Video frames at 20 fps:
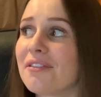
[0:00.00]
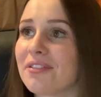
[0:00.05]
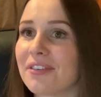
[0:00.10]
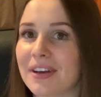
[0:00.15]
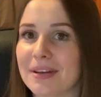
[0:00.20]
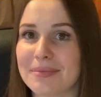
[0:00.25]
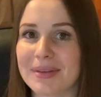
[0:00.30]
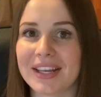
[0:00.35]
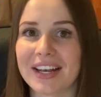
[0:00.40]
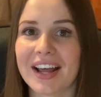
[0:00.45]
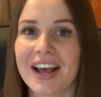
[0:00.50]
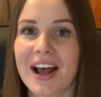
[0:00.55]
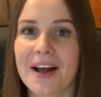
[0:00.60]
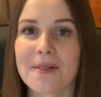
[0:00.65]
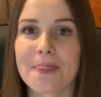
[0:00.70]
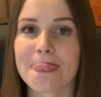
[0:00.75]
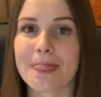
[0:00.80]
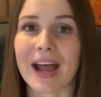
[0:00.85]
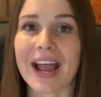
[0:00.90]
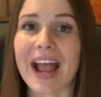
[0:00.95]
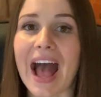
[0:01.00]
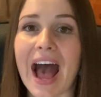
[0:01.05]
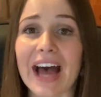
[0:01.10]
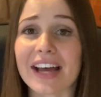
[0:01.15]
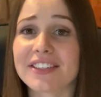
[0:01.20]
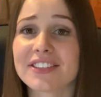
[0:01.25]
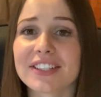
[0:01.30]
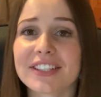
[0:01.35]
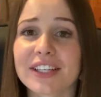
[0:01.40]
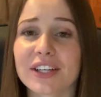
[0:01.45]
I mean, I
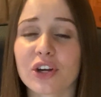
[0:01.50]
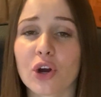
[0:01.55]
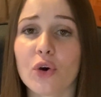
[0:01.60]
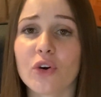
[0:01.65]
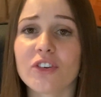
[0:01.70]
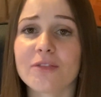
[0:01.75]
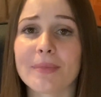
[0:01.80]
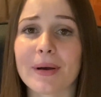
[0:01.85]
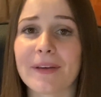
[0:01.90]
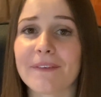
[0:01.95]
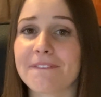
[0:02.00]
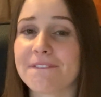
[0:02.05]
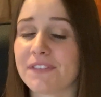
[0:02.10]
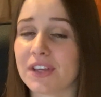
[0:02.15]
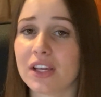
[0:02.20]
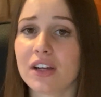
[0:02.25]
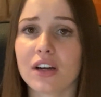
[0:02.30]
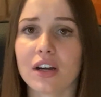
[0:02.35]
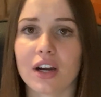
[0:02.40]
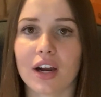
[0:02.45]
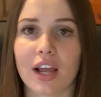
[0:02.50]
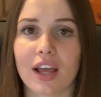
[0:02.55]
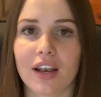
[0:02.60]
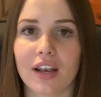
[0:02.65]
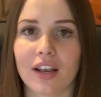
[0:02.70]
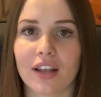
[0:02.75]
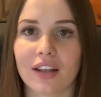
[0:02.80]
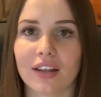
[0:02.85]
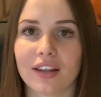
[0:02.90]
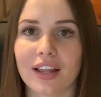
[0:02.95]
had to let go of my fear
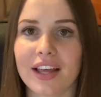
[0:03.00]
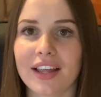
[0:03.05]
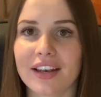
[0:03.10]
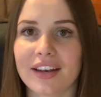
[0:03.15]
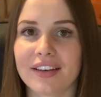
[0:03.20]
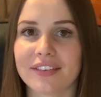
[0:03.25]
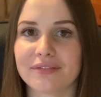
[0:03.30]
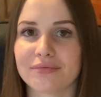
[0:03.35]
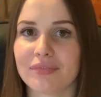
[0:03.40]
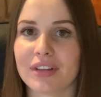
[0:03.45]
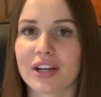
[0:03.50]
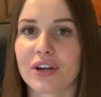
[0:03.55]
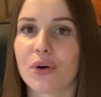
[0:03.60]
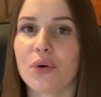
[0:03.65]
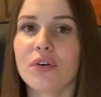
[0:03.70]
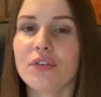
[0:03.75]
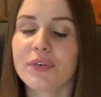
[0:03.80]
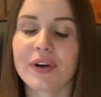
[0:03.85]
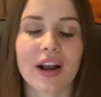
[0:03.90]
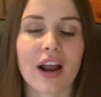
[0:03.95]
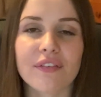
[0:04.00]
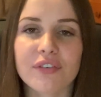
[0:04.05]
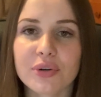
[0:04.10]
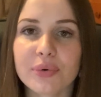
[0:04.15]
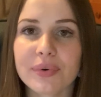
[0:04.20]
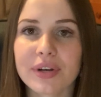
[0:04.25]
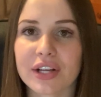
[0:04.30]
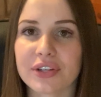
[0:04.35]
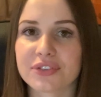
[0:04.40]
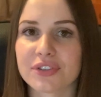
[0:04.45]
and let go of what
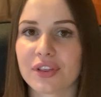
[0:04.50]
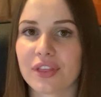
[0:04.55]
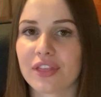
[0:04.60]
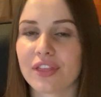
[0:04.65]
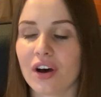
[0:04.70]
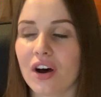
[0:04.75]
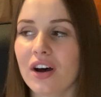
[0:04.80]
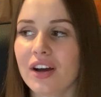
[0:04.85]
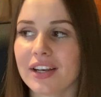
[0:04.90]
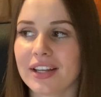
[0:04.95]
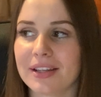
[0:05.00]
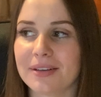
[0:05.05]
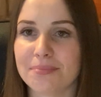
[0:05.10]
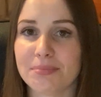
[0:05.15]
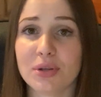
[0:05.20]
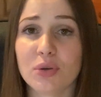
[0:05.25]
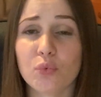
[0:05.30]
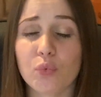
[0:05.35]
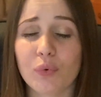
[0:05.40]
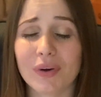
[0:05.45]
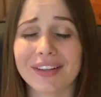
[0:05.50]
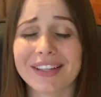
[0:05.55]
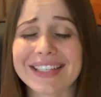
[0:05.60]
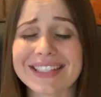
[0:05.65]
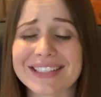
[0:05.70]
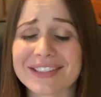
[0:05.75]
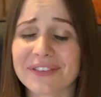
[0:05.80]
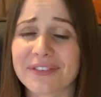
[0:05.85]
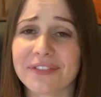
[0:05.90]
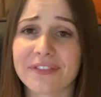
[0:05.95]
everyone else thought and be willing
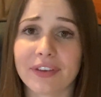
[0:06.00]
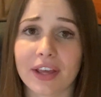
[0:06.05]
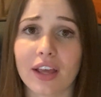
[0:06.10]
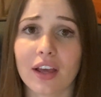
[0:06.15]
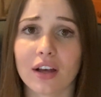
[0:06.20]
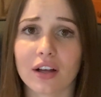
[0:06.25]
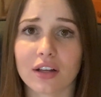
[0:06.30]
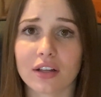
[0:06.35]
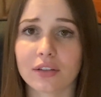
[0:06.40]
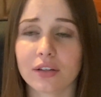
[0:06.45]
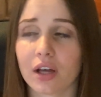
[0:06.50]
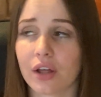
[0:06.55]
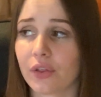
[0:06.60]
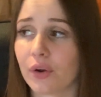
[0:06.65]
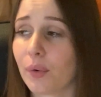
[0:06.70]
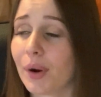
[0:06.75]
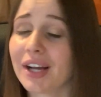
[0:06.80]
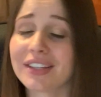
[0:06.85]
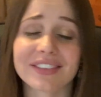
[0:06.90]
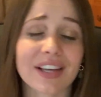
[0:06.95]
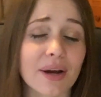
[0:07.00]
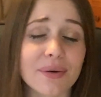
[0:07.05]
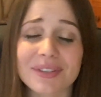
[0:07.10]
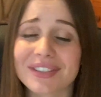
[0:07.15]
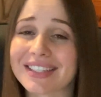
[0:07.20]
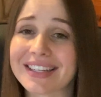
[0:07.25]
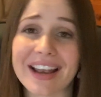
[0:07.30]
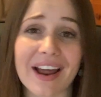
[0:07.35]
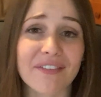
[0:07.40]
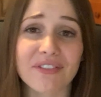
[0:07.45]
to fail. Otherwise, I was
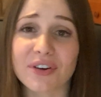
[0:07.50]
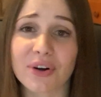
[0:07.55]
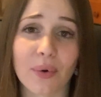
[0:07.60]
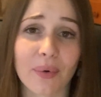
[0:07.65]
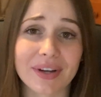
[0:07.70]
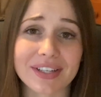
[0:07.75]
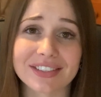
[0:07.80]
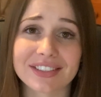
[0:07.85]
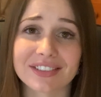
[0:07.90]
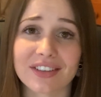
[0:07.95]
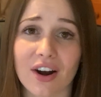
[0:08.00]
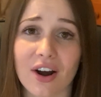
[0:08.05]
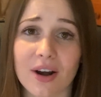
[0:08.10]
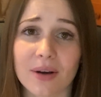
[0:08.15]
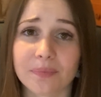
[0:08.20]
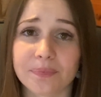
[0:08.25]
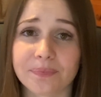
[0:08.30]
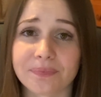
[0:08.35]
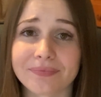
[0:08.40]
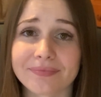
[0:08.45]
never going to start.